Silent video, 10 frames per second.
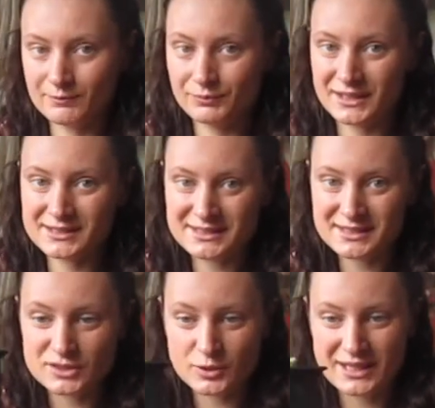This is
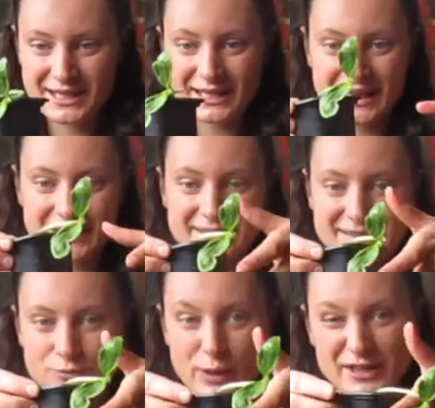a zucchini and
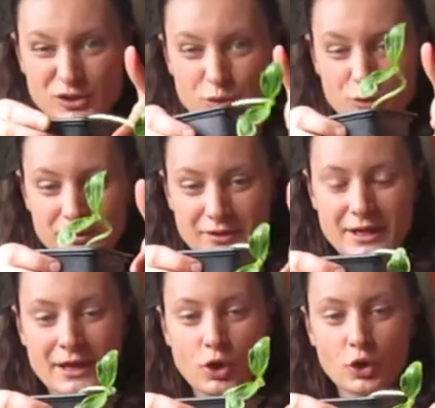he's way too
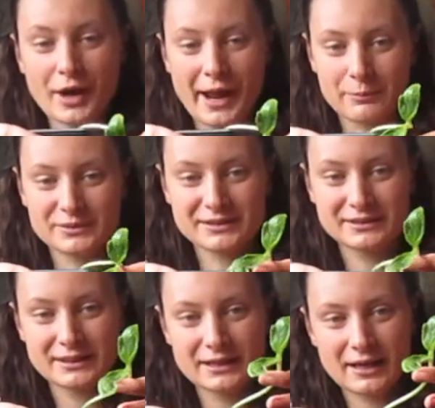cramped.
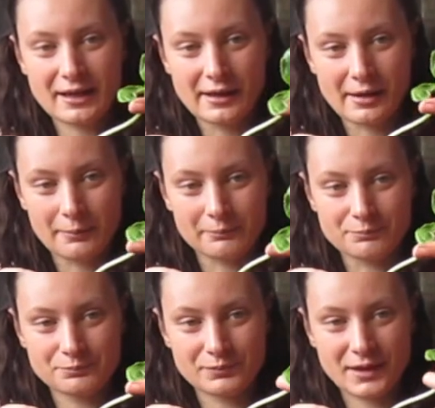
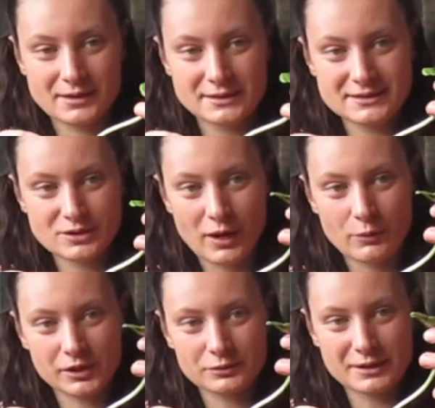So I
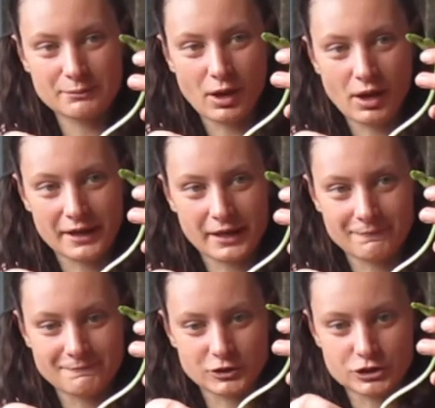want to repot
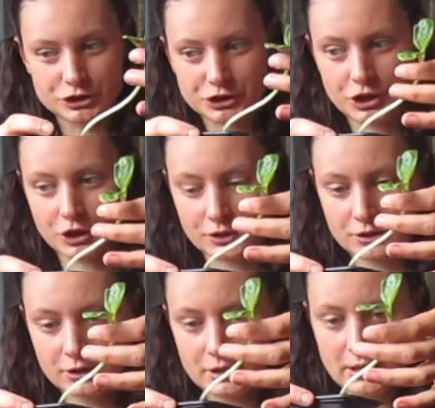him for sure.
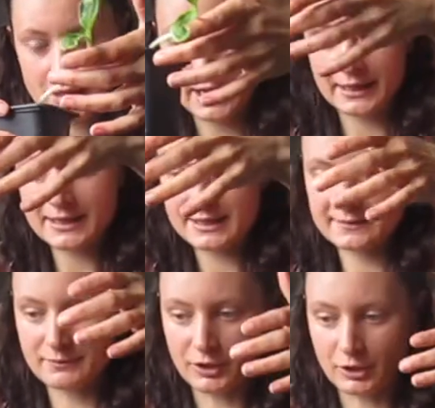And he
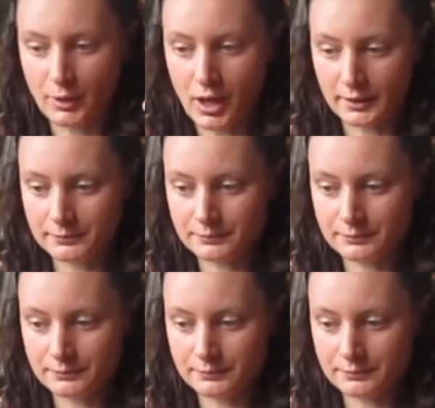needs a bigger pot.